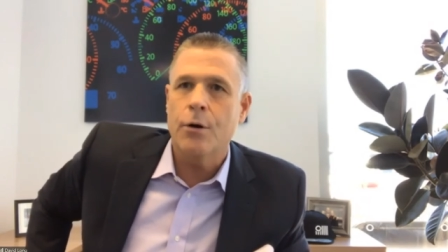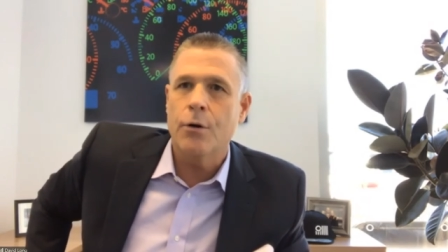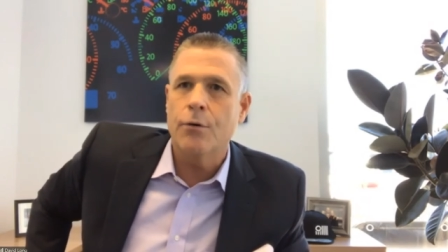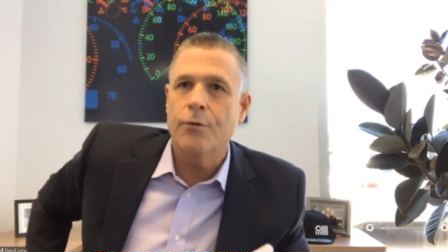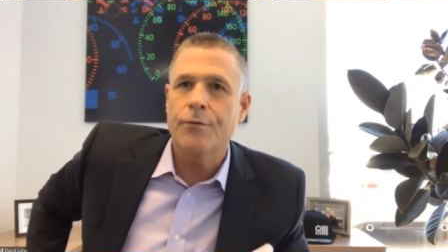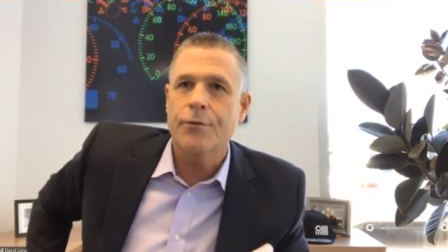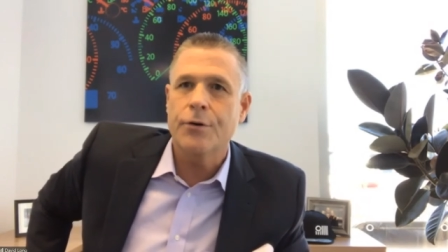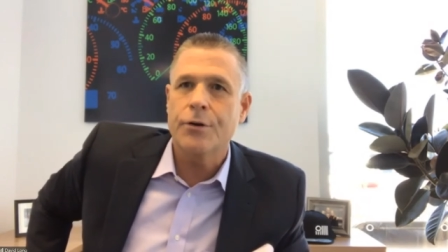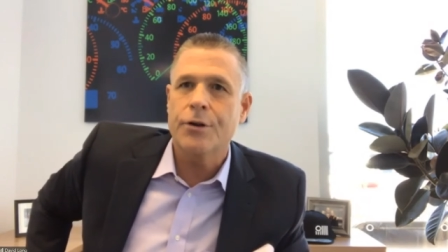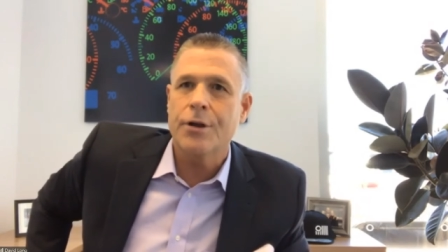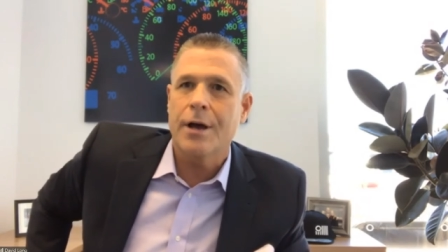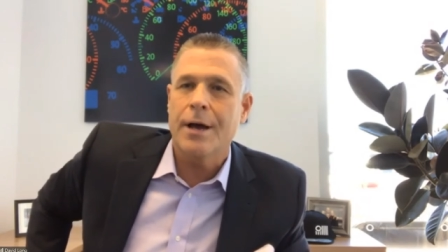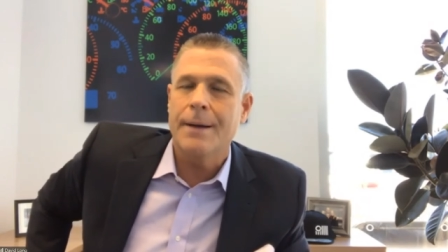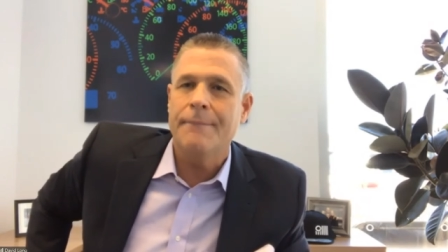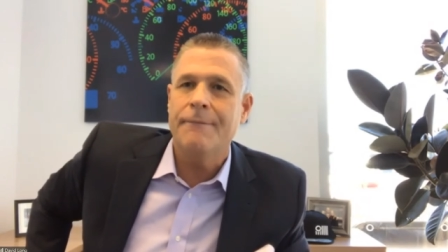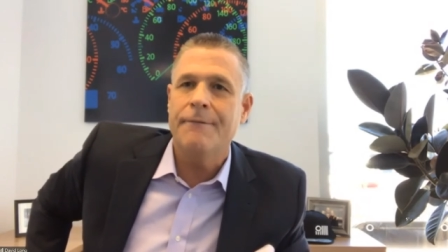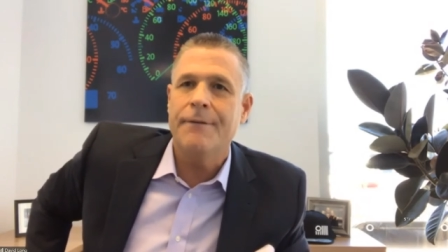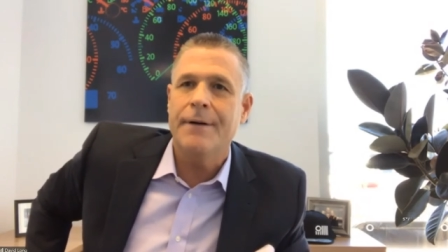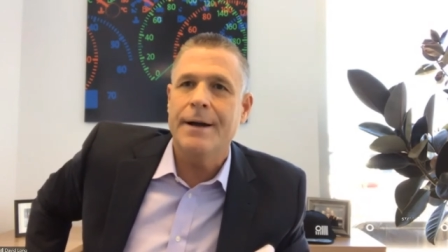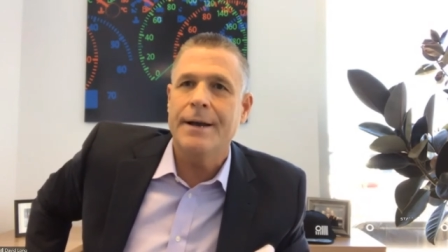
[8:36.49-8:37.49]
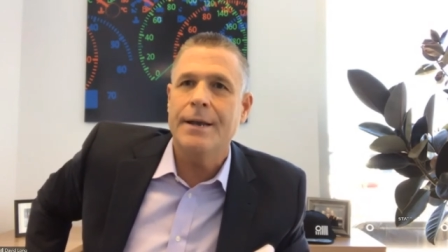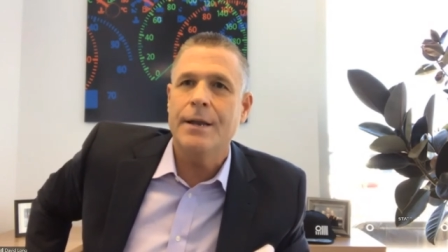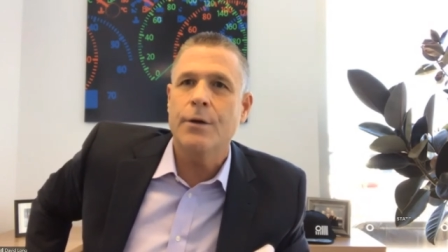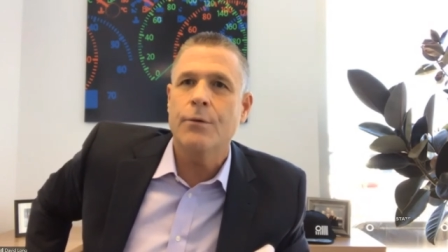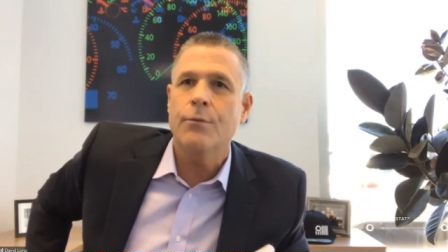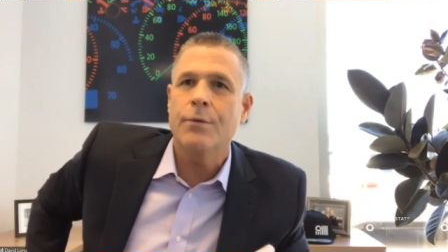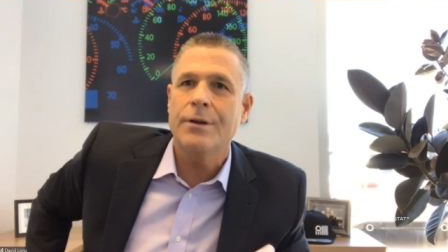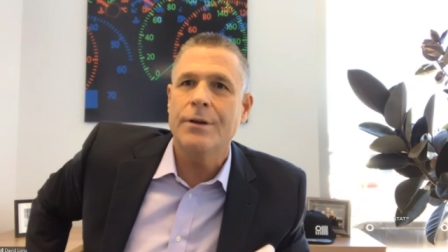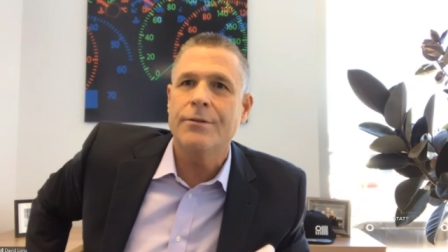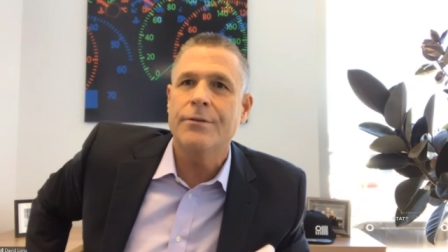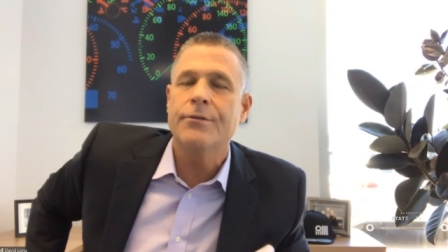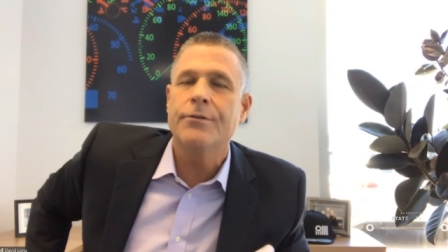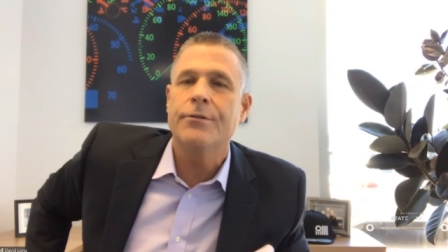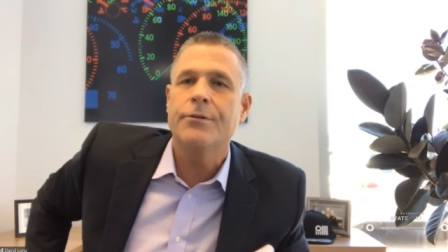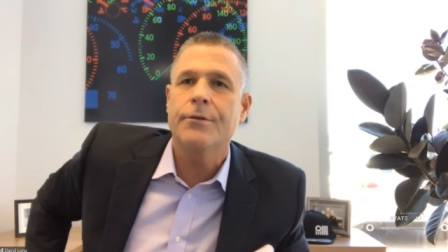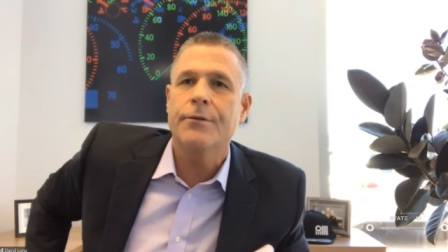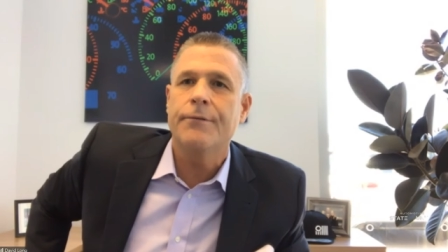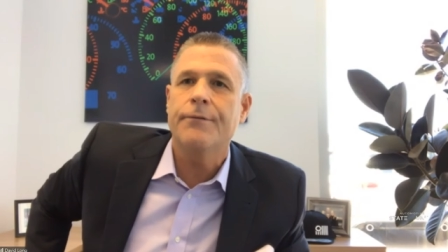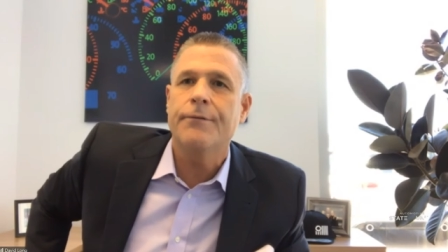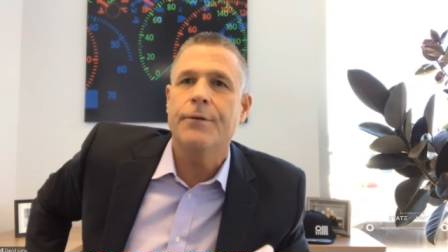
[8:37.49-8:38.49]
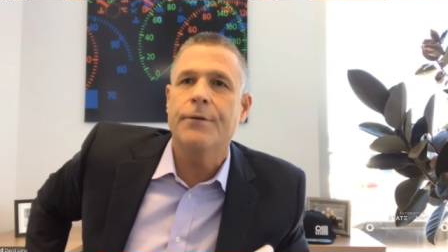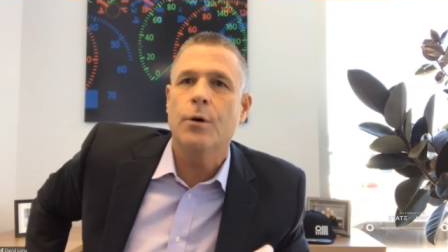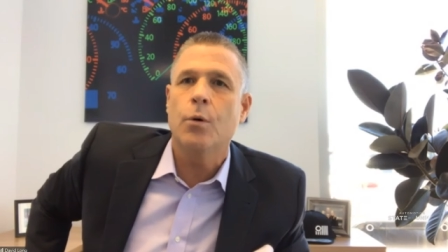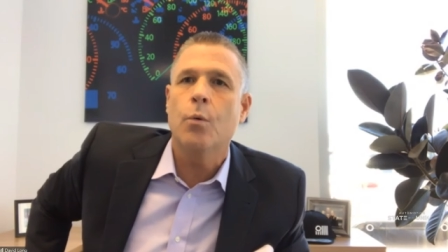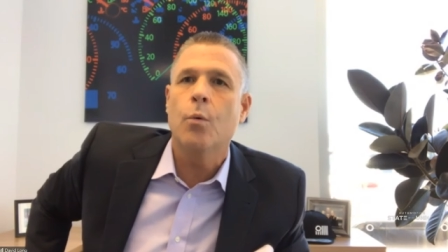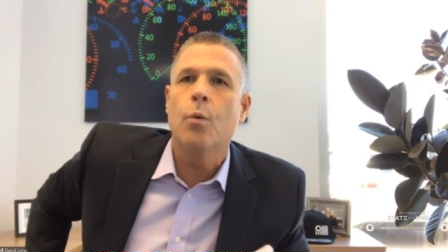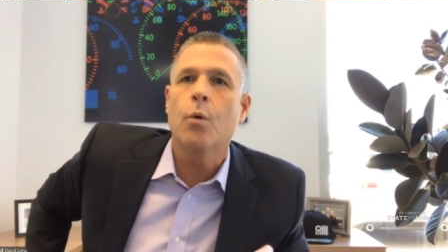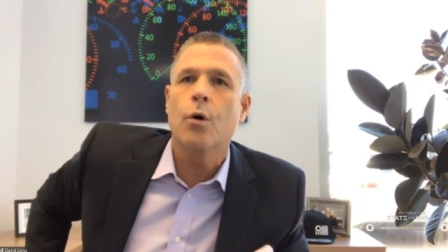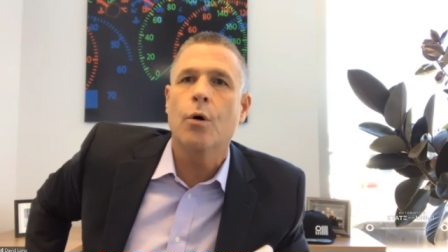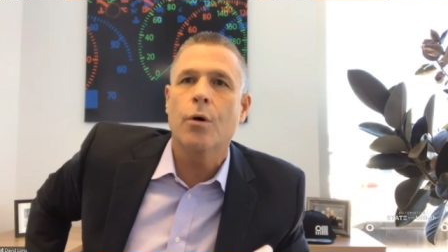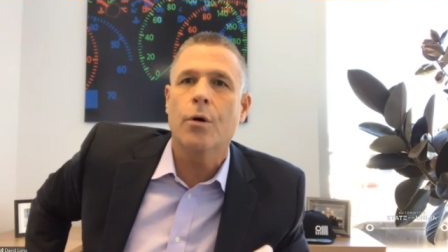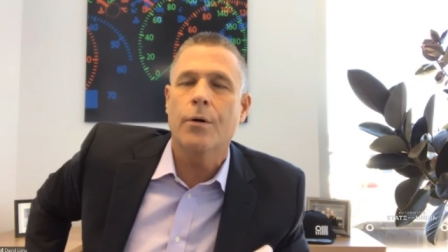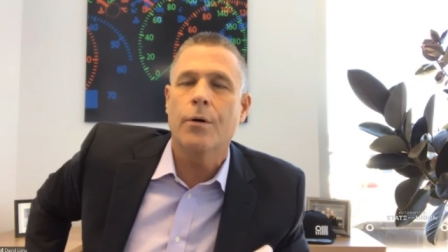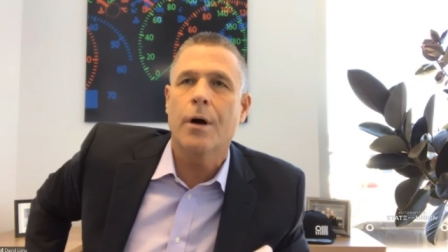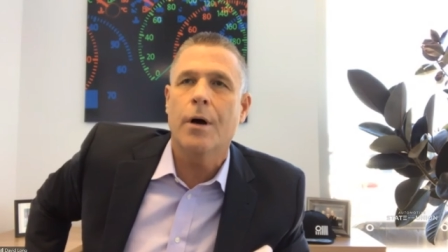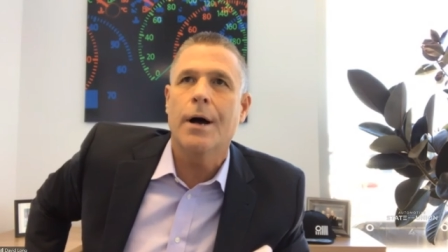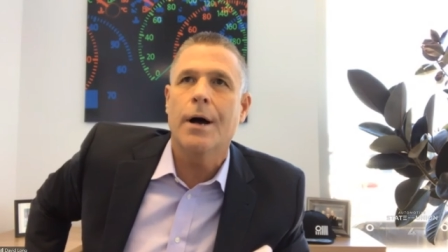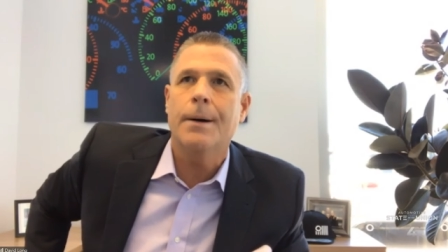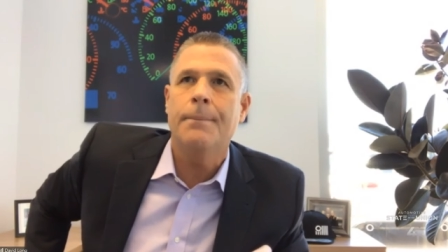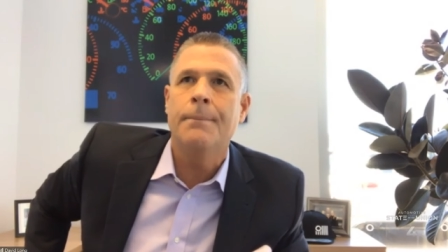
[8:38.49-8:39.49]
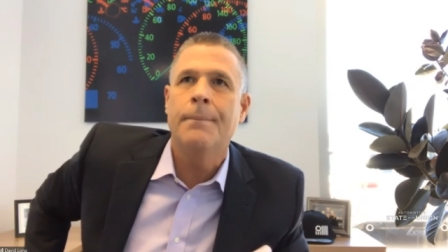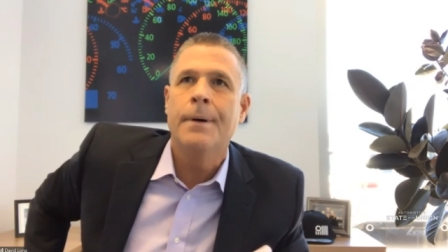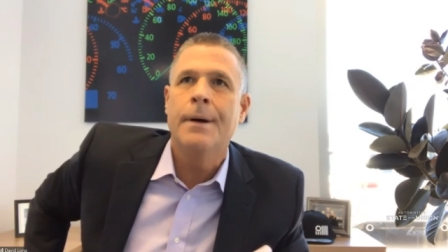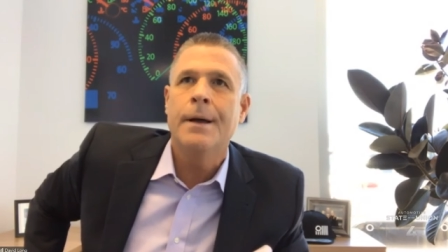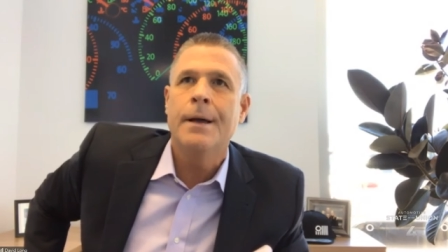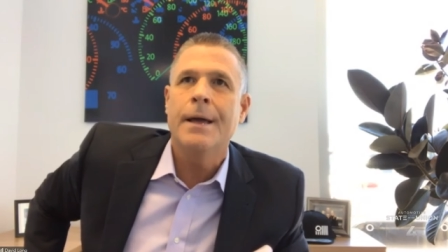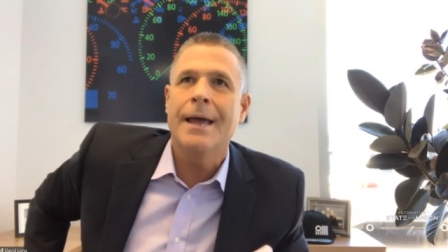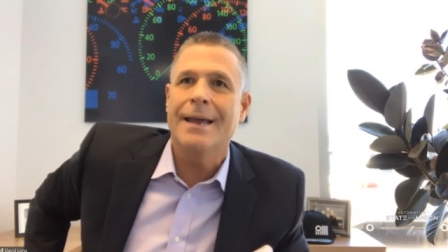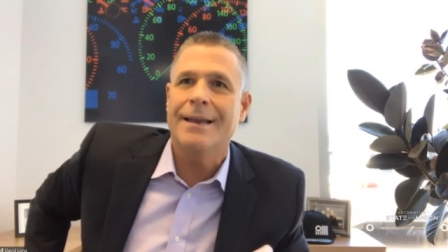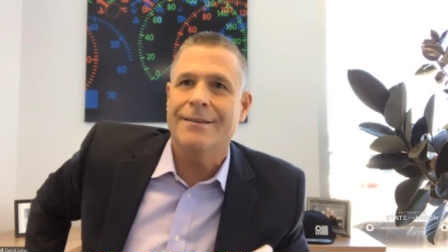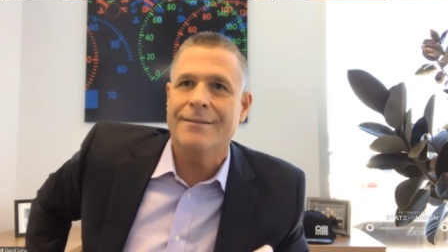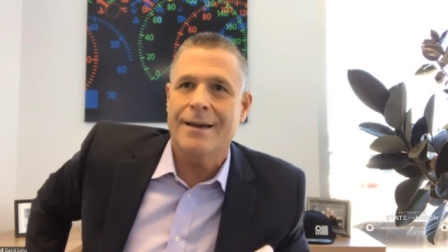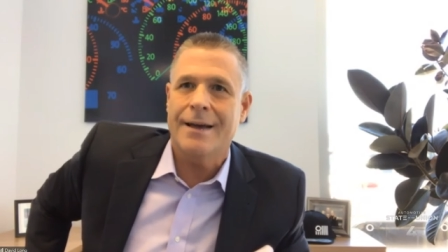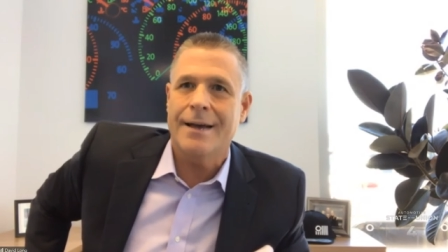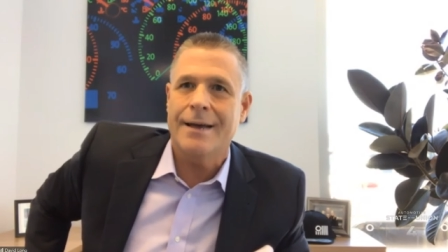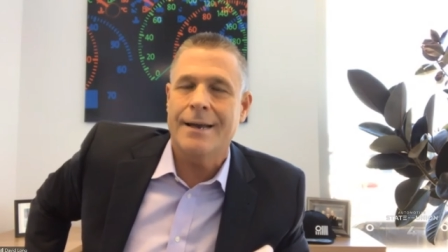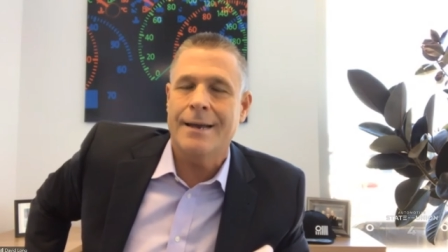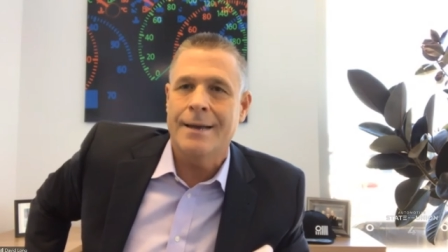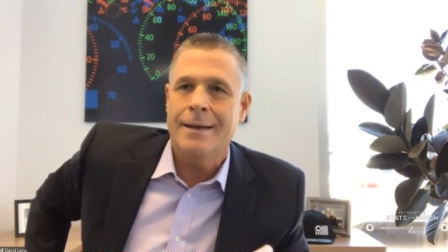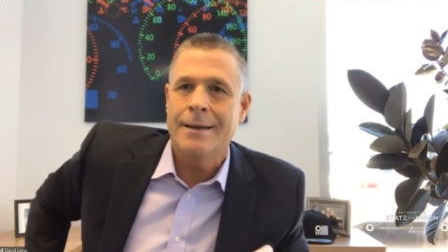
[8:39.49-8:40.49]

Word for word: overtime finding reasons to feel work, um, anxiety.